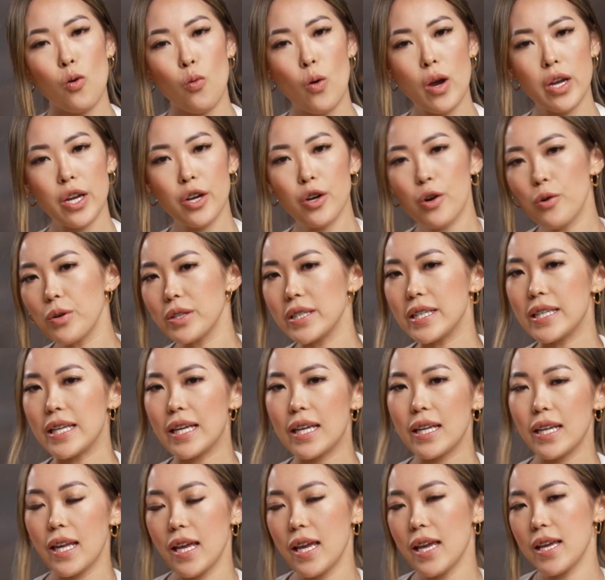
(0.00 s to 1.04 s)
What you're going to
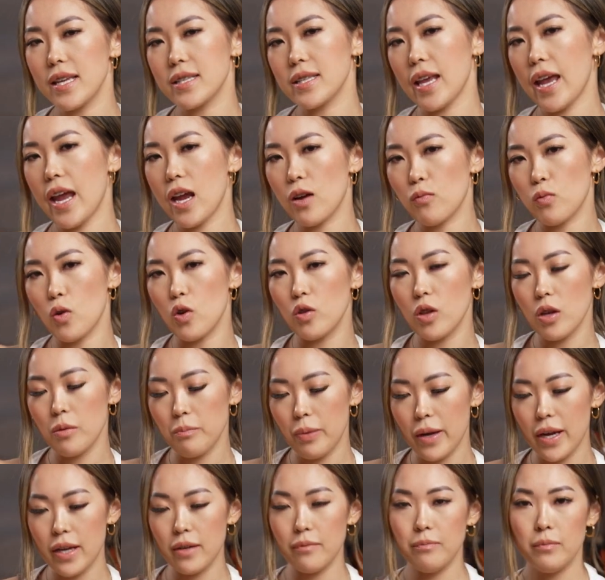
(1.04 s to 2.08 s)
need is a rolling
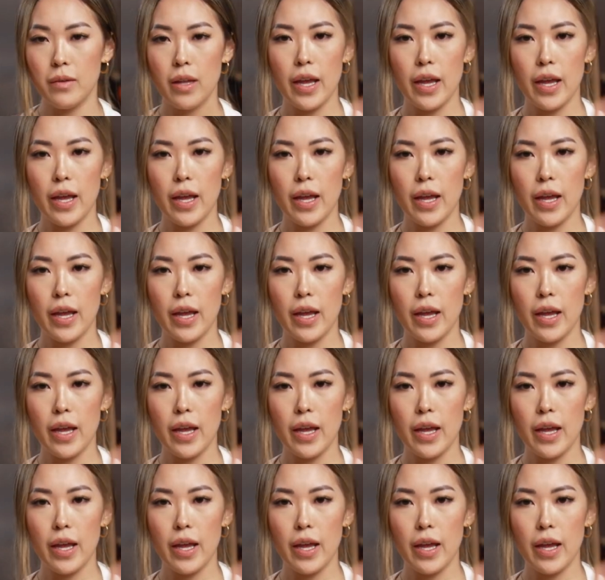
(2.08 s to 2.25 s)
pin,